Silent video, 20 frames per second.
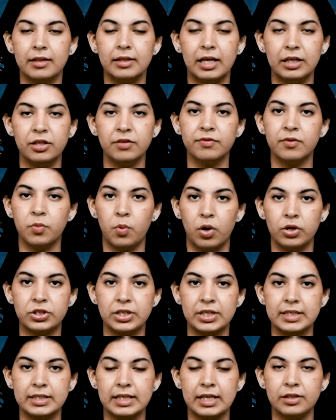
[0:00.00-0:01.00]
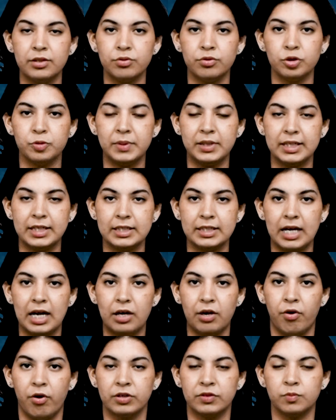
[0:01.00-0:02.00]
Thank you for watching. Stay tuned to Medical
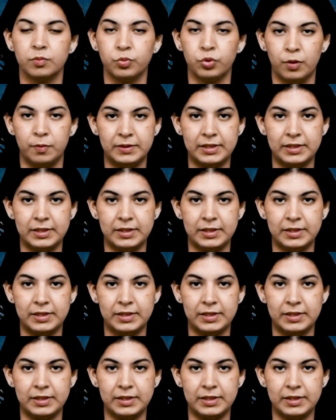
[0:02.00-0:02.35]
Dialogues for more